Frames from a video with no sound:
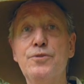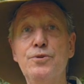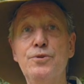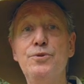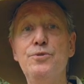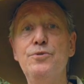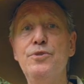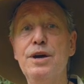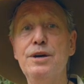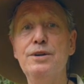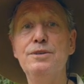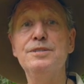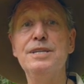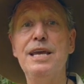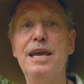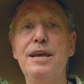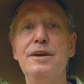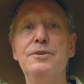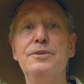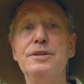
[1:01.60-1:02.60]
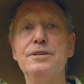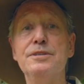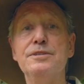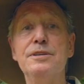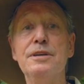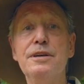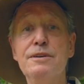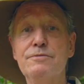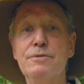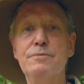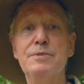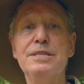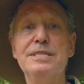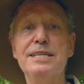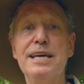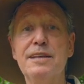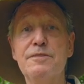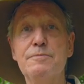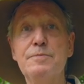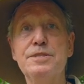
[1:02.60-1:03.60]
through those areas from the
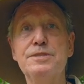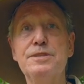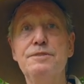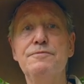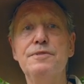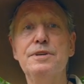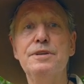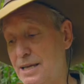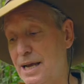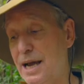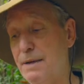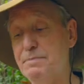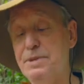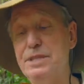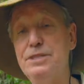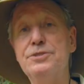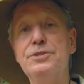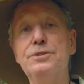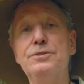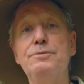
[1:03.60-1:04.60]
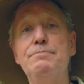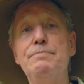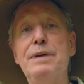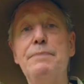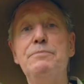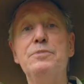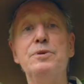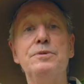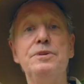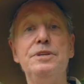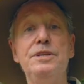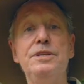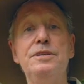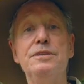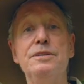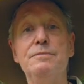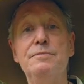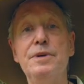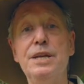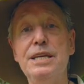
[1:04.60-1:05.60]
South Pacific up into Papua and
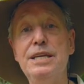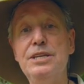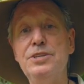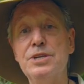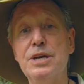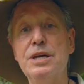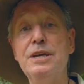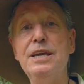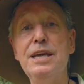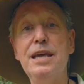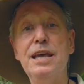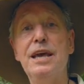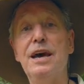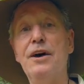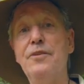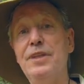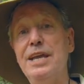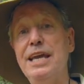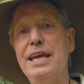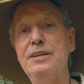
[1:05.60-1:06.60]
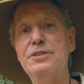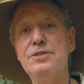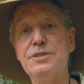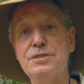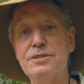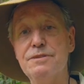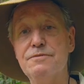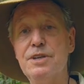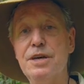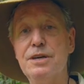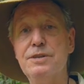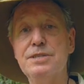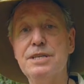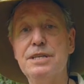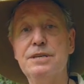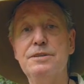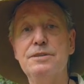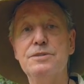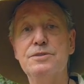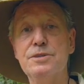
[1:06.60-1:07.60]
Indo-Malaysia on the edges of those
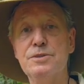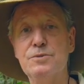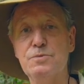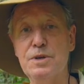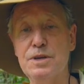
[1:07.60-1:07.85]
areas as